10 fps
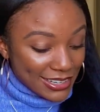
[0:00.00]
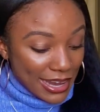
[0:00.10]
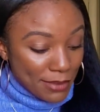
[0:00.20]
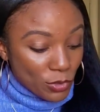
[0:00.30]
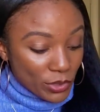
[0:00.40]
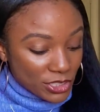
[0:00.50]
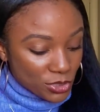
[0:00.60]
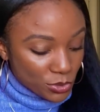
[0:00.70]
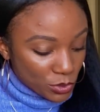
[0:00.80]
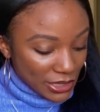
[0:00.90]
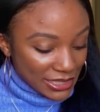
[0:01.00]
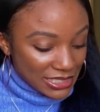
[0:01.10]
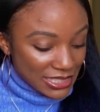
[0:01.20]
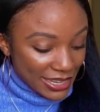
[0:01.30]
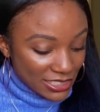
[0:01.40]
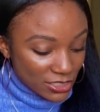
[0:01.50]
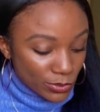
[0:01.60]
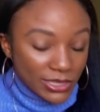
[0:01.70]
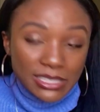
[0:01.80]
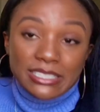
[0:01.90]
I'm going to lay these edges
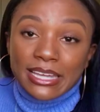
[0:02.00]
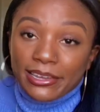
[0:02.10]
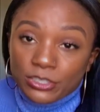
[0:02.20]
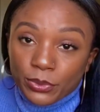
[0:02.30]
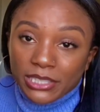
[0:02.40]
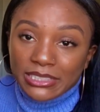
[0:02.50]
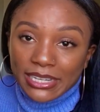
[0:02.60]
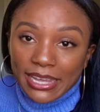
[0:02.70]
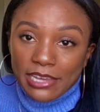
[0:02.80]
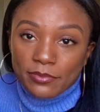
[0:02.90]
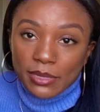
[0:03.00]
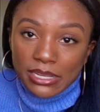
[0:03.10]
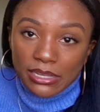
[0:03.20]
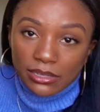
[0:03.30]
with this edge brush they gave me.